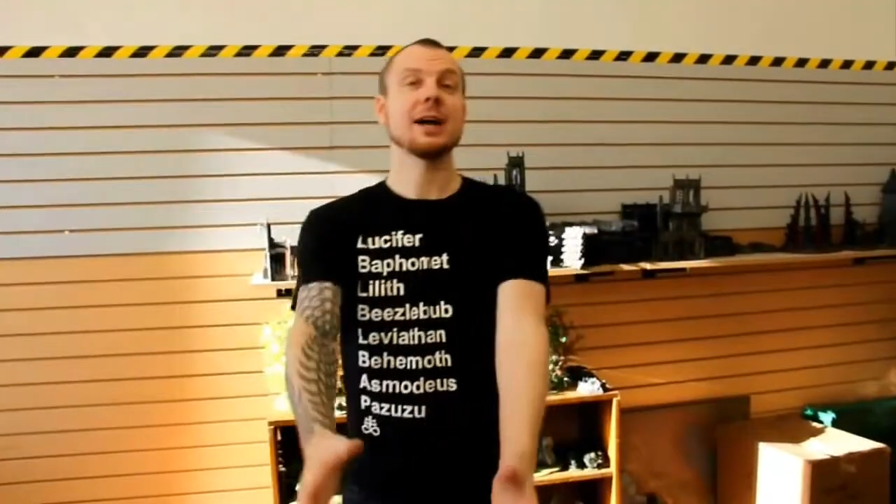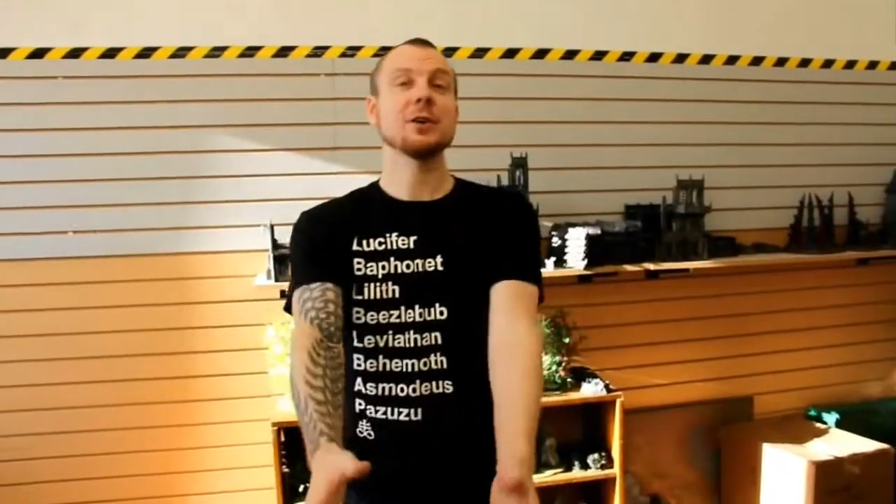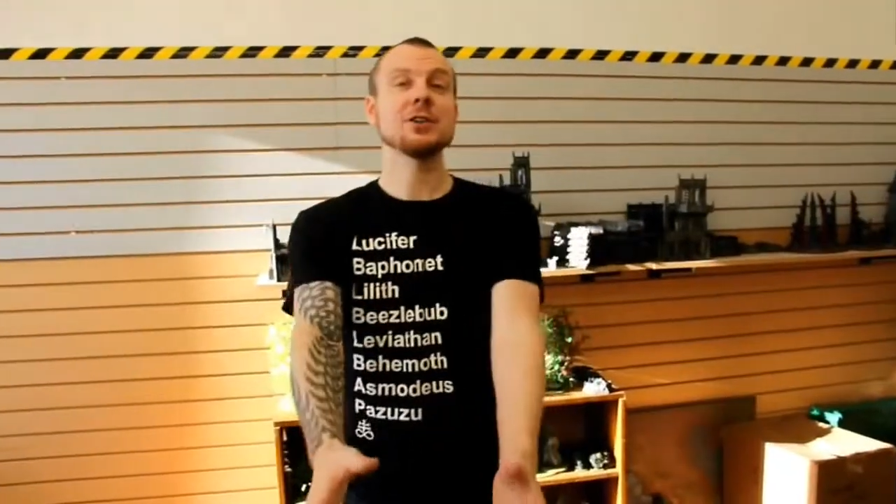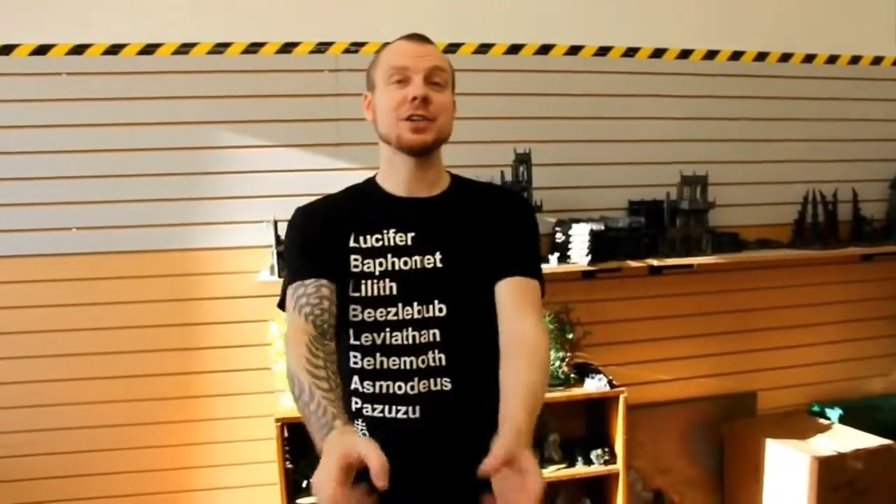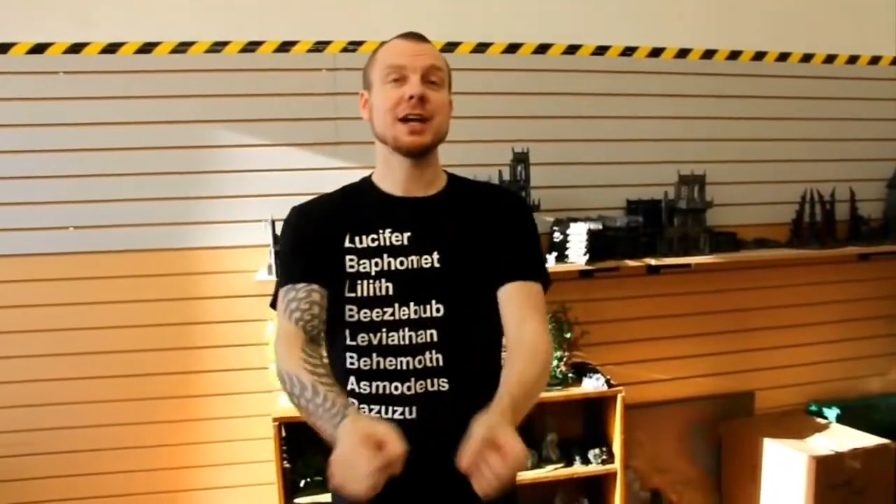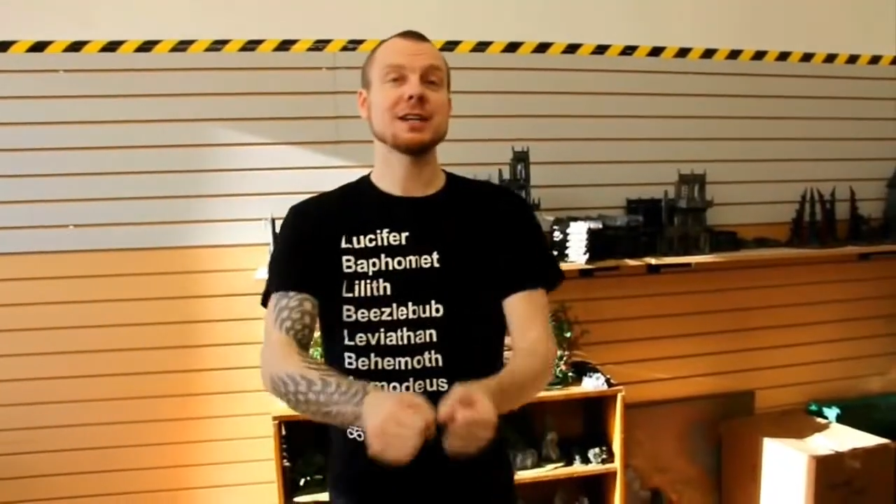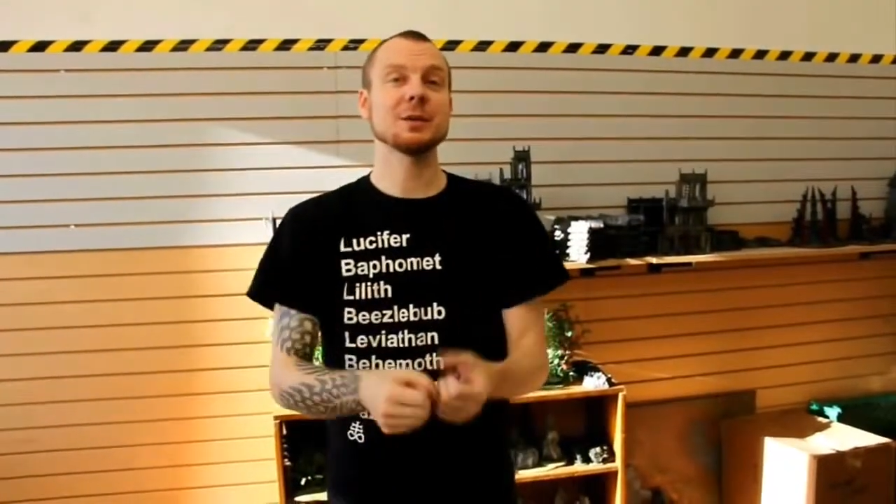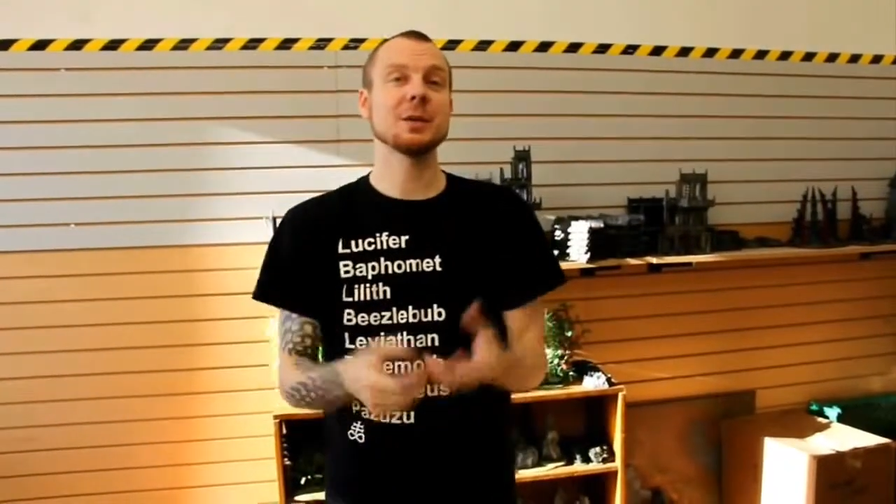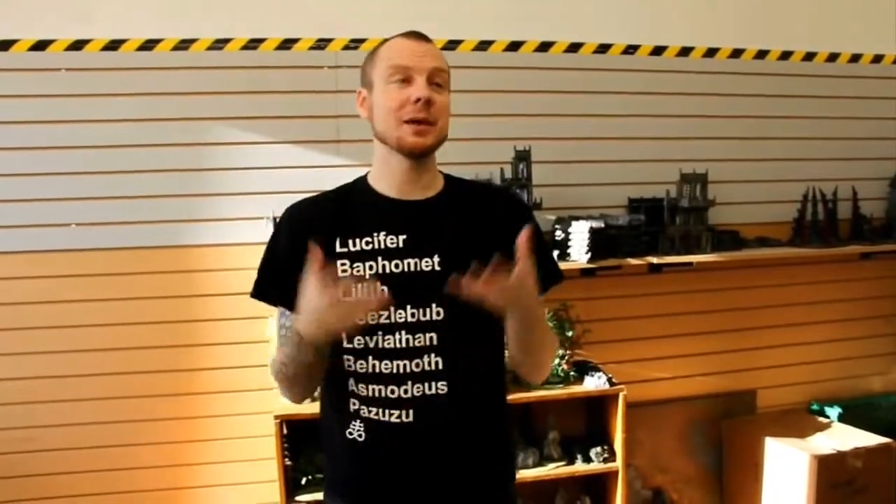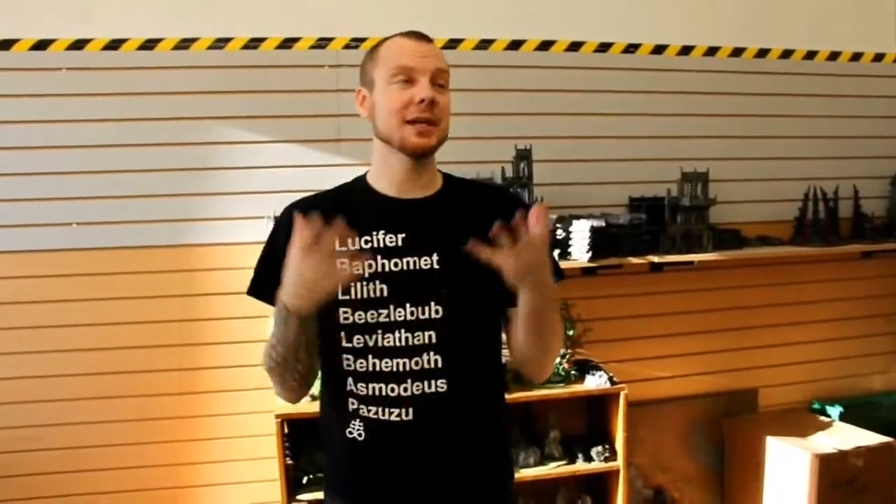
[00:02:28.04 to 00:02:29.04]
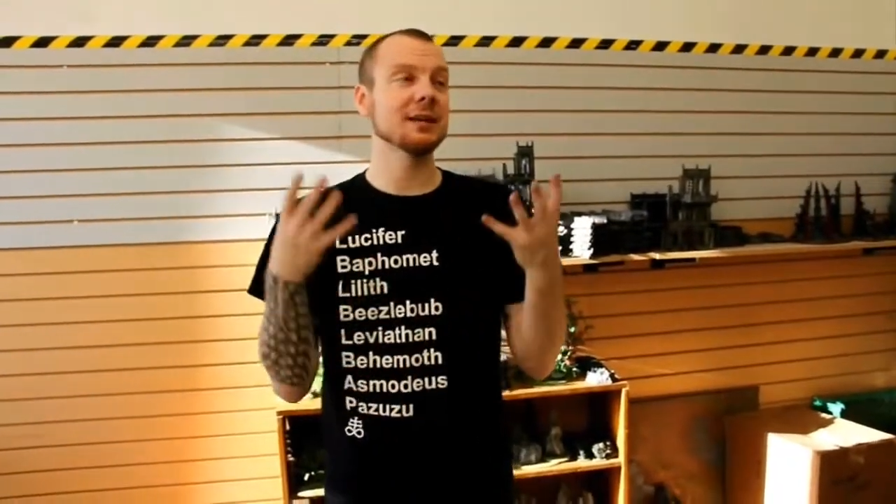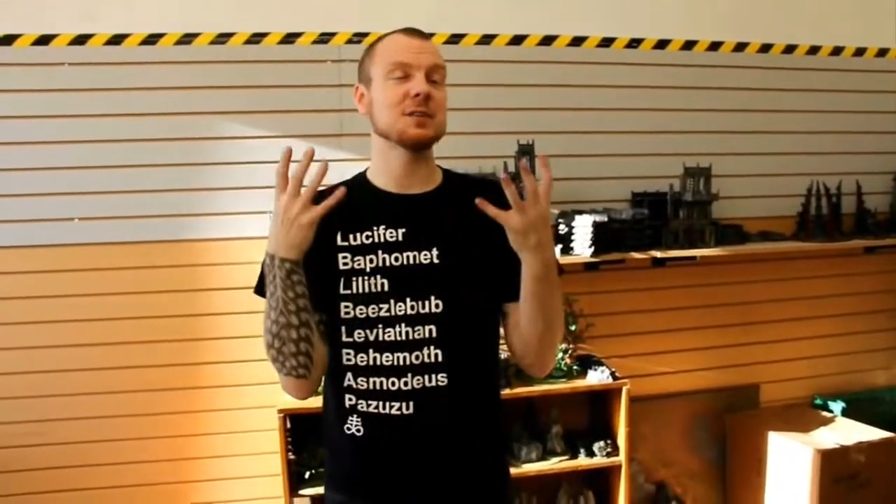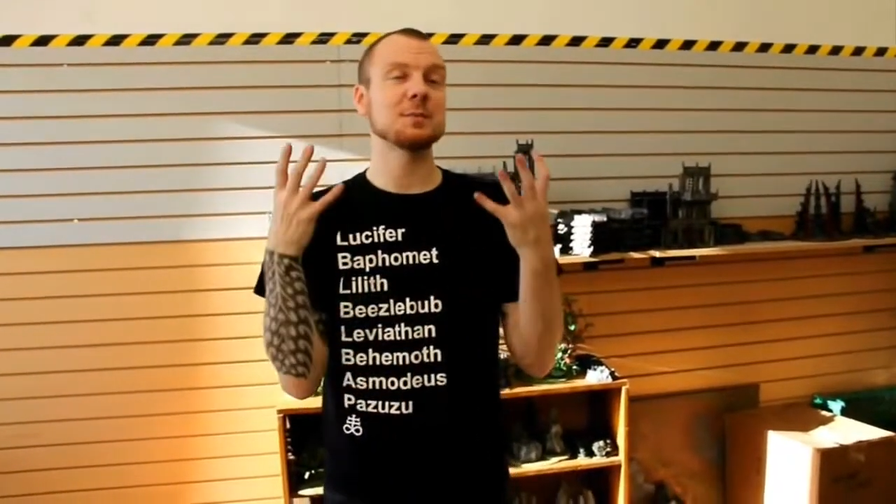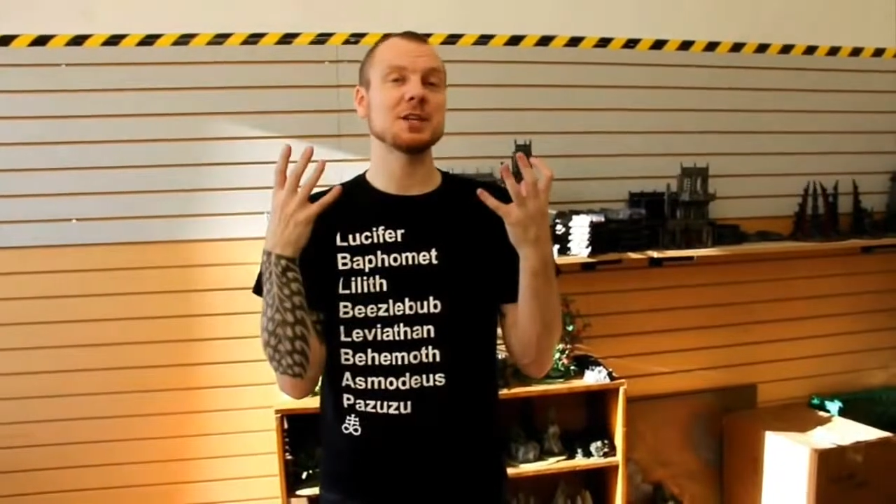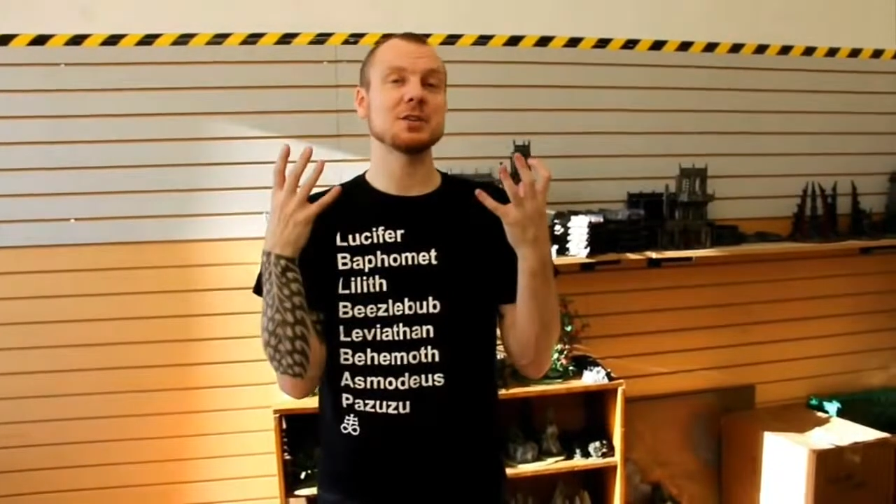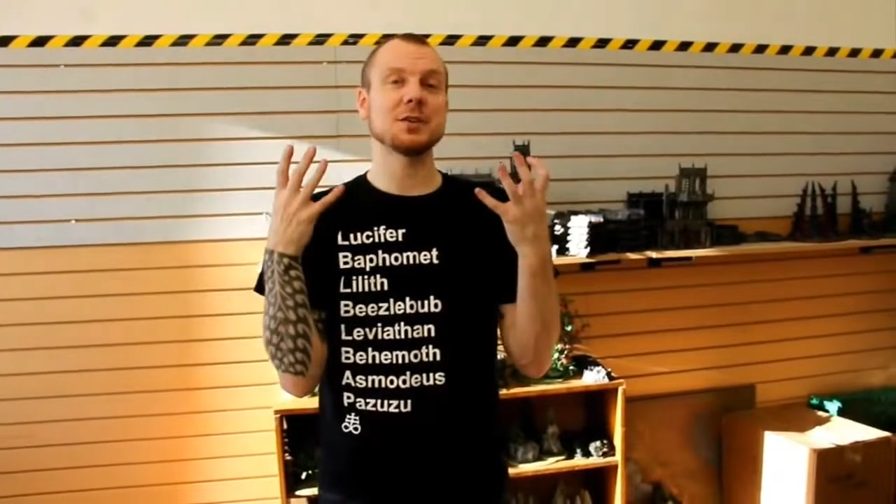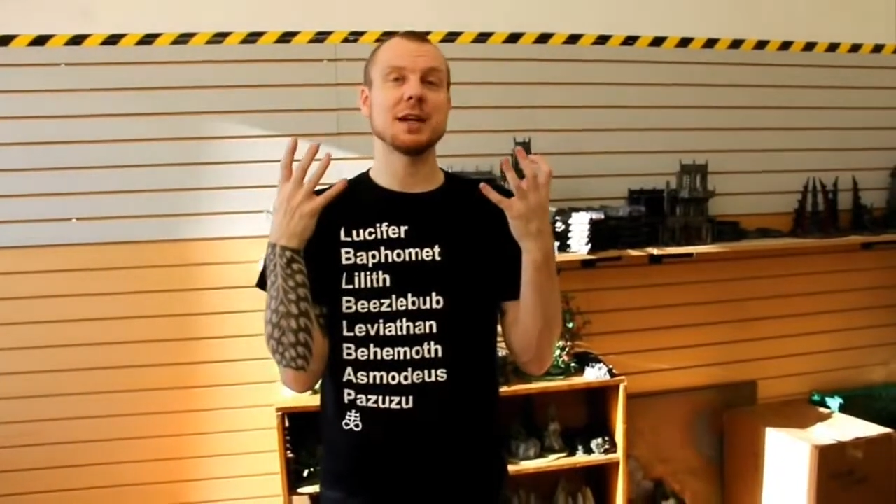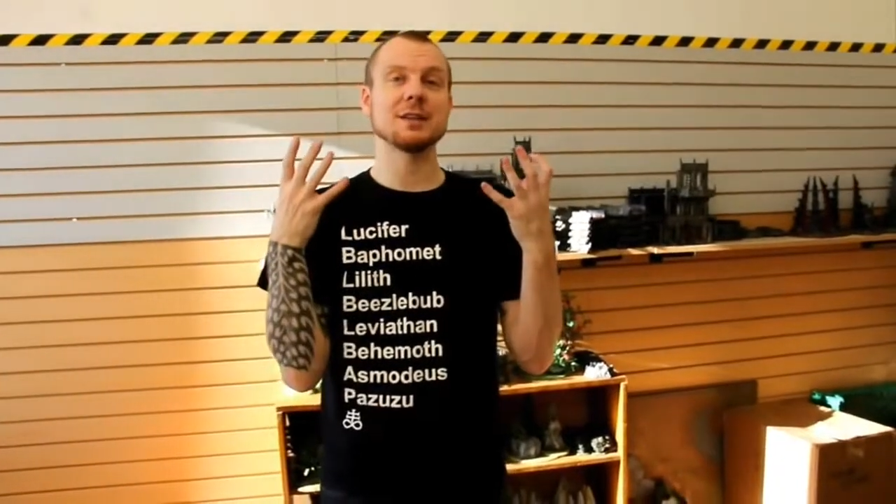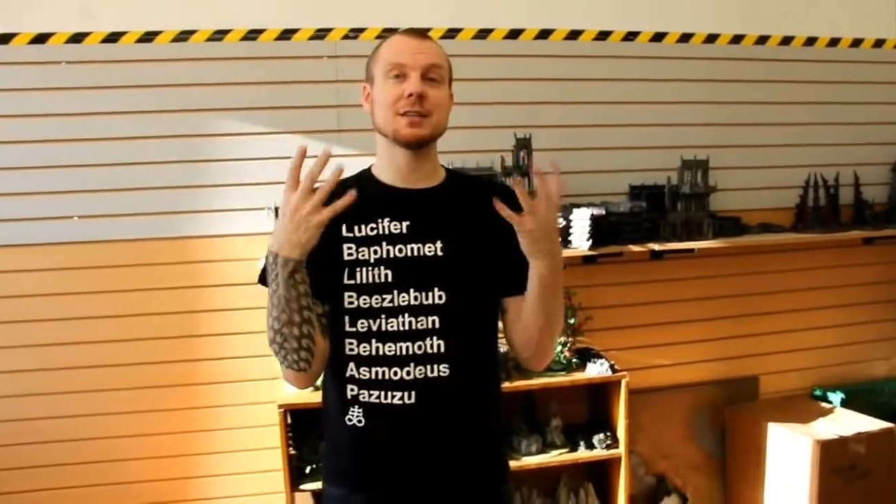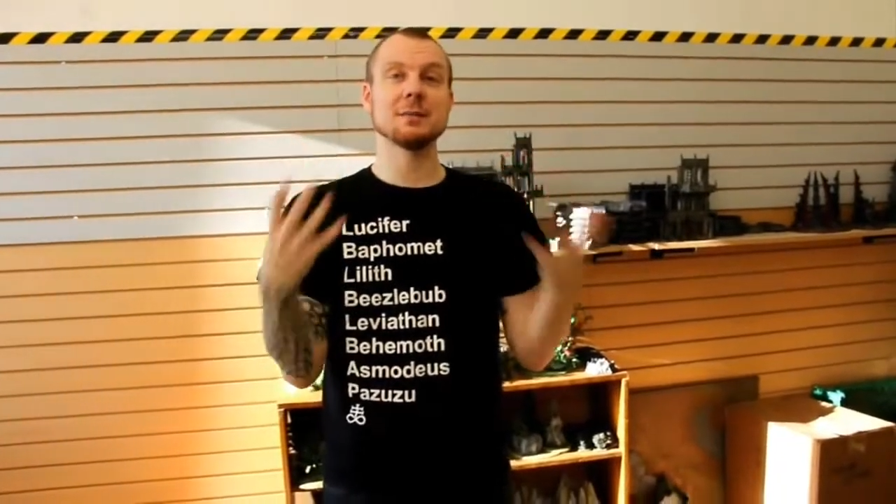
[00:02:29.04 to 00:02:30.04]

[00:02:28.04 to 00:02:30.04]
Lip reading: At CreatureCaster, we want to give a special thanks